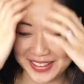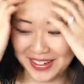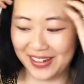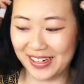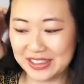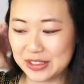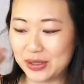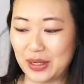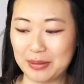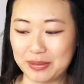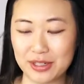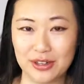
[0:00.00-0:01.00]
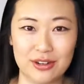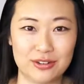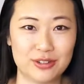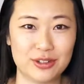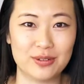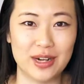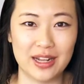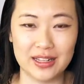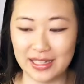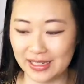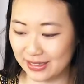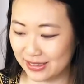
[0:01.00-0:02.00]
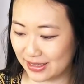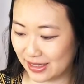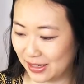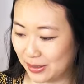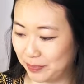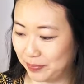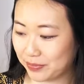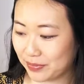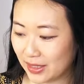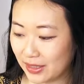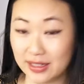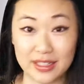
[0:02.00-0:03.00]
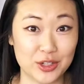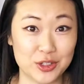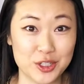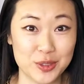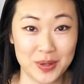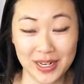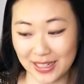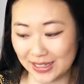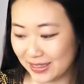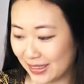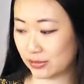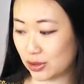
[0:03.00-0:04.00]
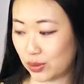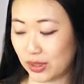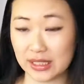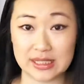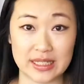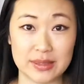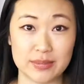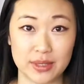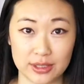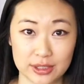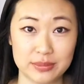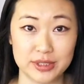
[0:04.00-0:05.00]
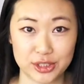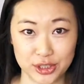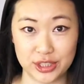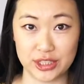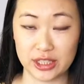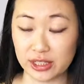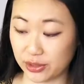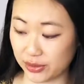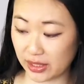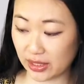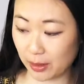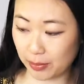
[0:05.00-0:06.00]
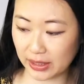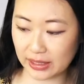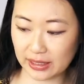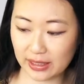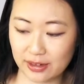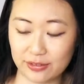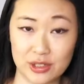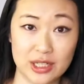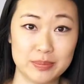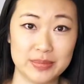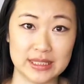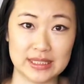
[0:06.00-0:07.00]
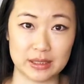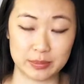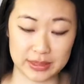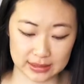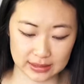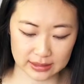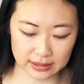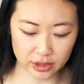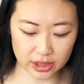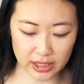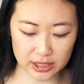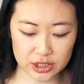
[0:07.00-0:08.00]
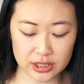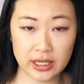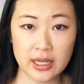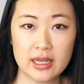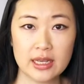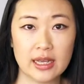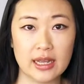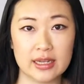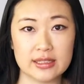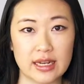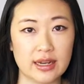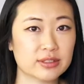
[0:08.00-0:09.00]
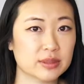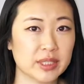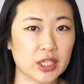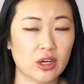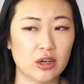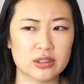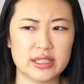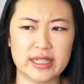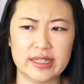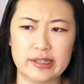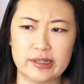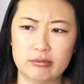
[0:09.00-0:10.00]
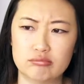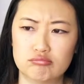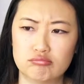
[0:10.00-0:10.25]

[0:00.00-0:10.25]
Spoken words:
All right, so I've been gone for a while and now you know why. Storq is a modern maternity clothing company. They have very basic pieces in their collection, and they have something called a